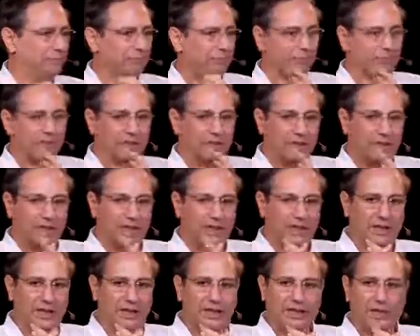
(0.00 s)
Mm-hmm.
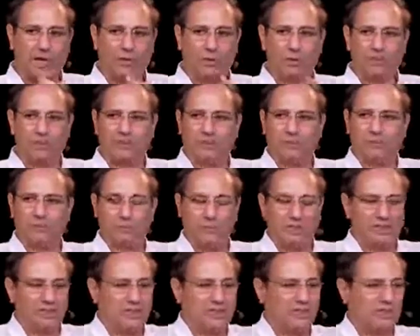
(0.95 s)
And I was
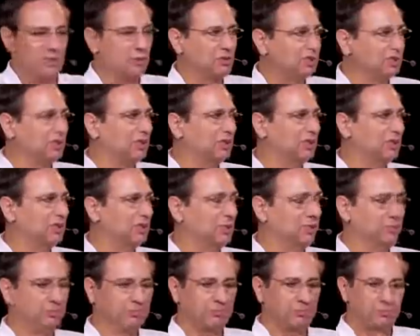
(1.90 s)
amazed to
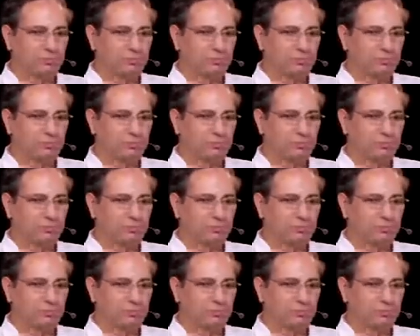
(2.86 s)
see